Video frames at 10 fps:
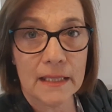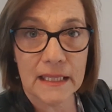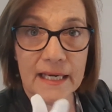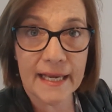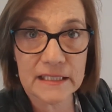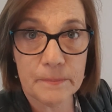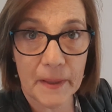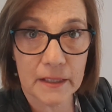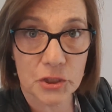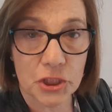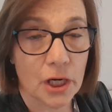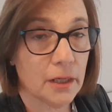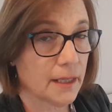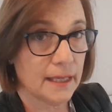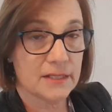The next big
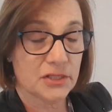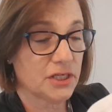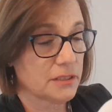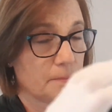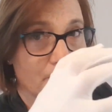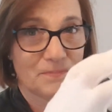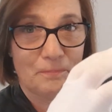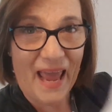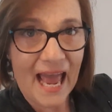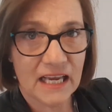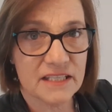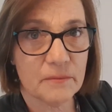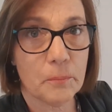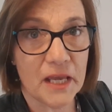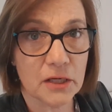chunk is just packs
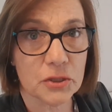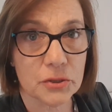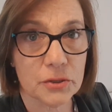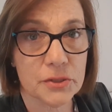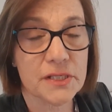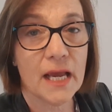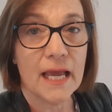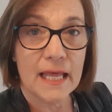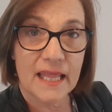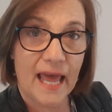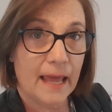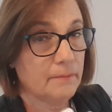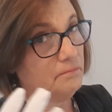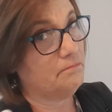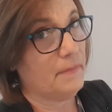of pictures
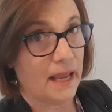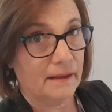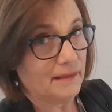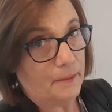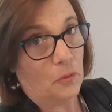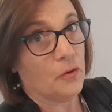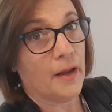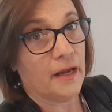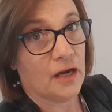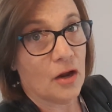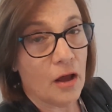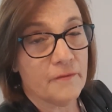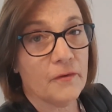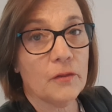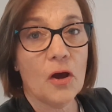that they weren't in an
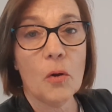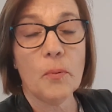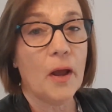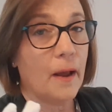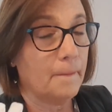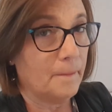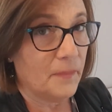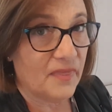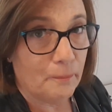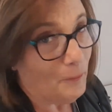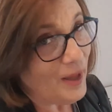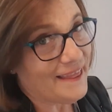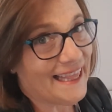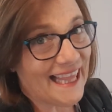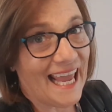envelope,
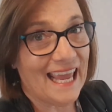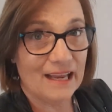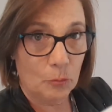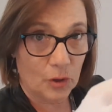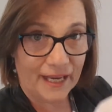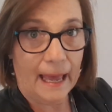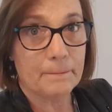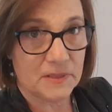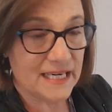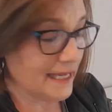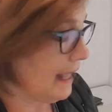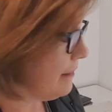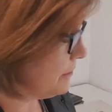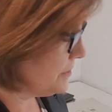but they were kept together.